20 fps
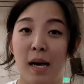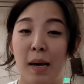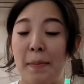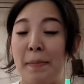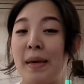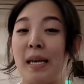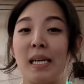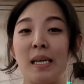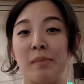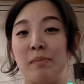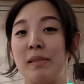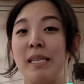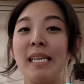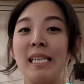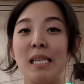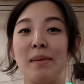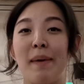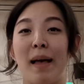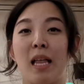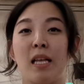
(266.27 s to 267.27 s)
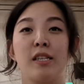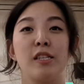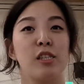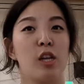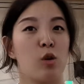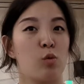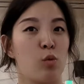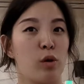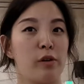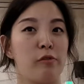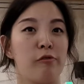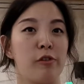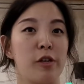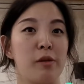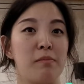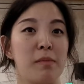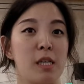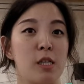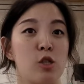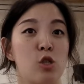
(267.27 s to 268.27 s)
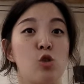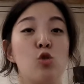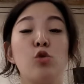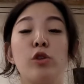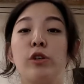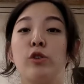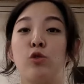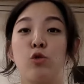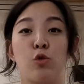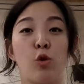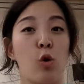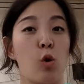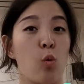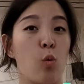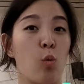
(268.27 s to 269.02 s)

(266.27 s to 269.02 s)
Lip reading: Being completely balanced on one foot means you control